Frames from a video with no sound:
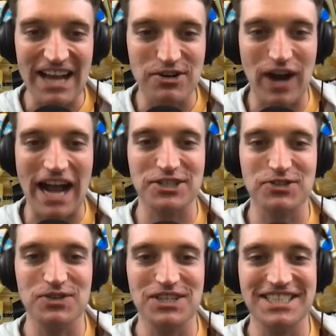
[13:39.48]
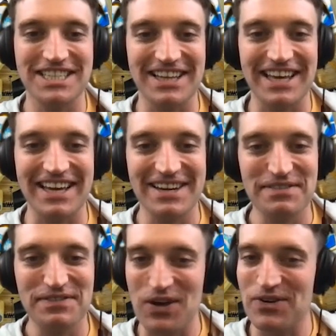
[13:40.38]
I crashed through the ceiling,
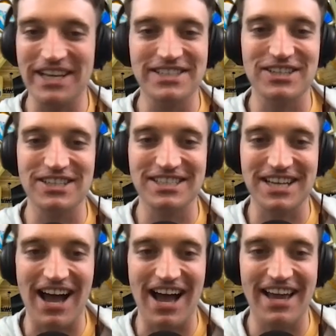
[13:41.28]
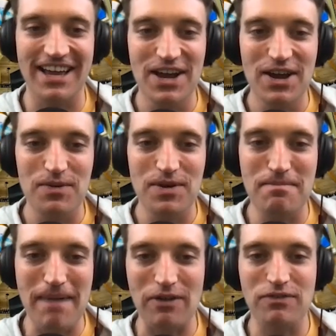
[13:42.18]
floating to the sky, with a
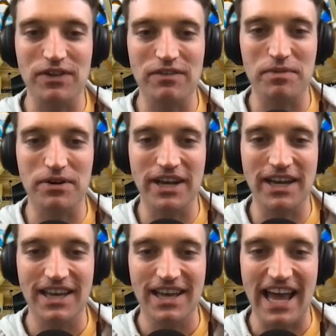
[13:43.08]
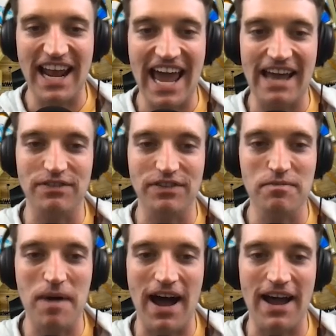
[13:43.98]
mouthful of pudding and a handful
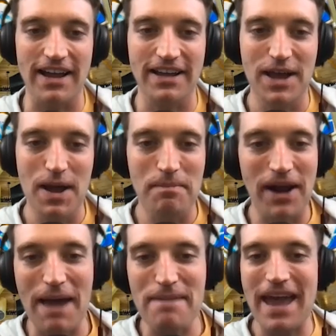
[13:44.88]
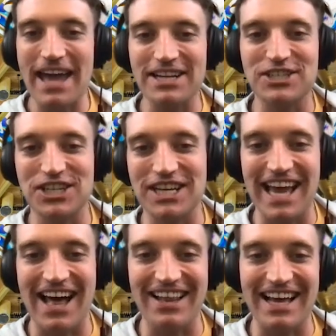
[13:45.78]
of pie. But I managed to
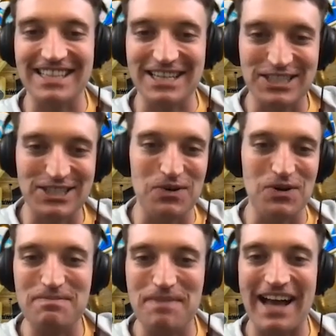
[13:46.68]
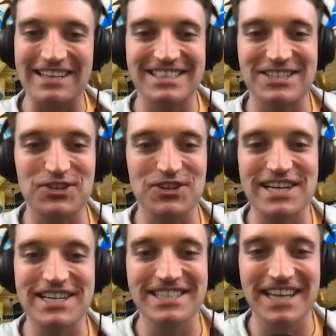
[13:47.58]
yell as I soared past the
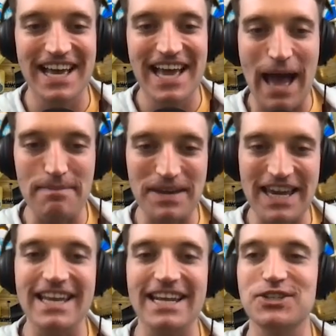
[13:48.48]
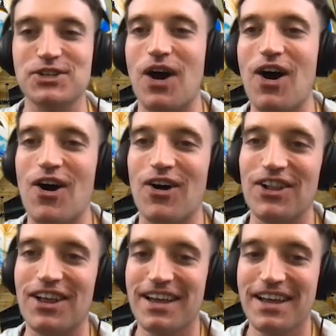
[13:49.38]
trees, happy eating to
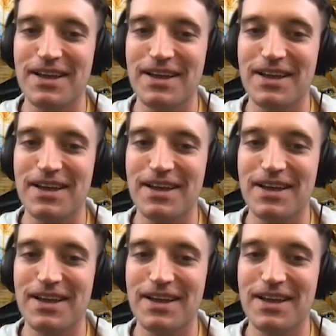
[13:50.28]
all.